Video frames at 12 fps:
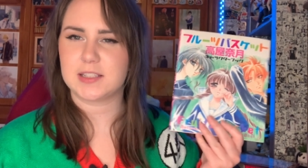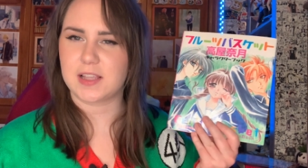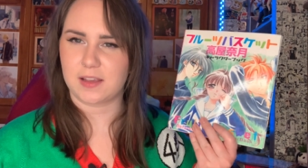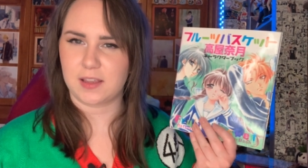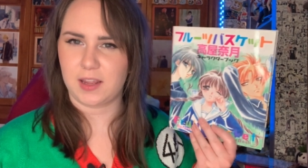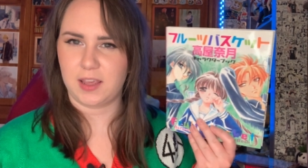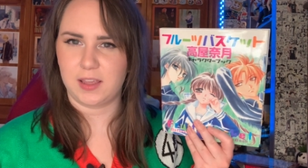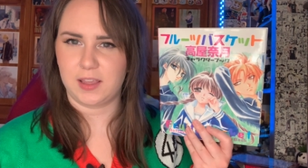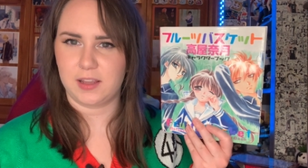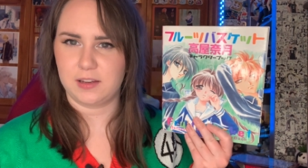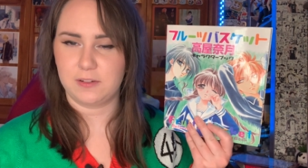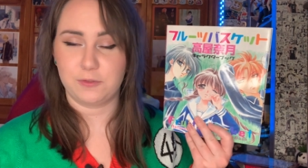
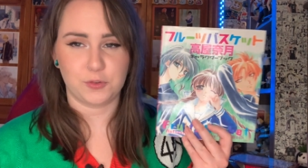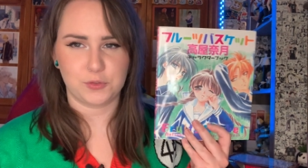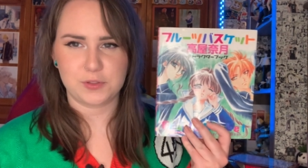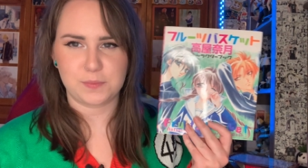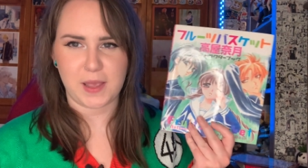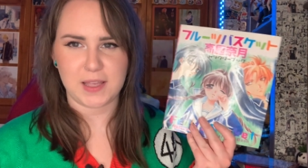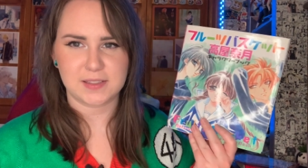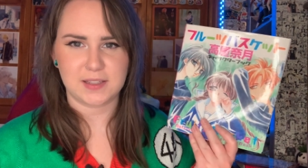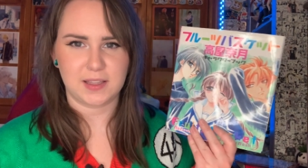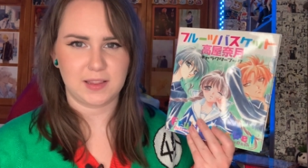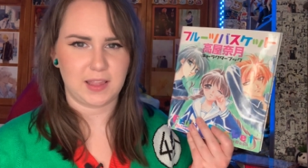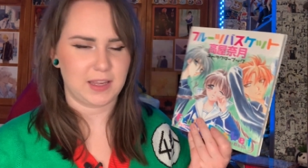secondhand fruits
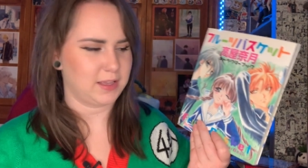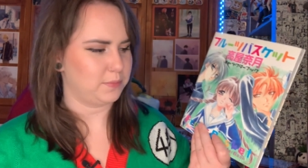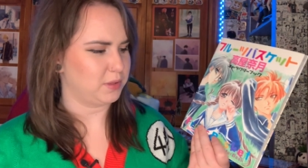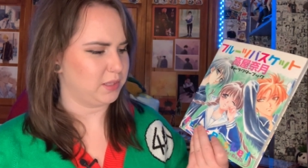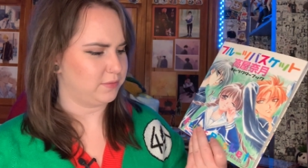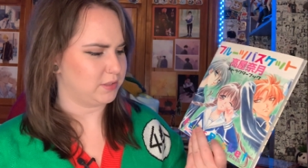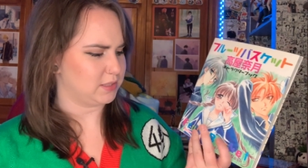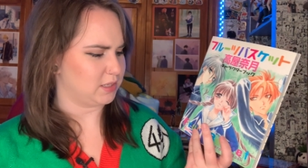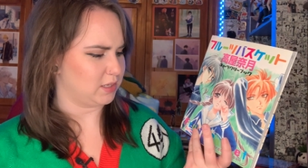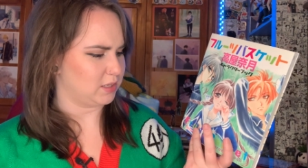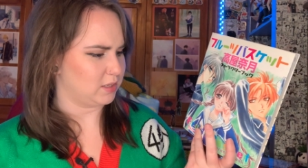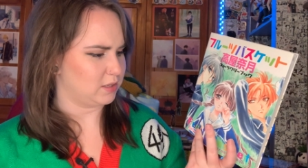basket. Like I believe it's
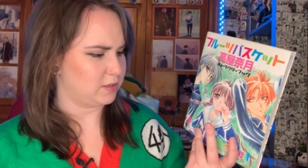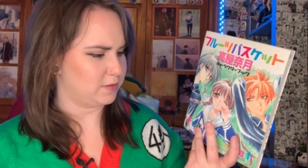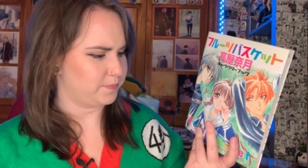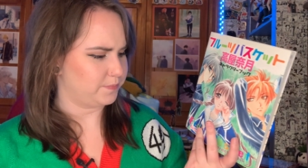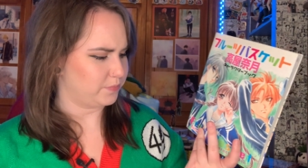like a,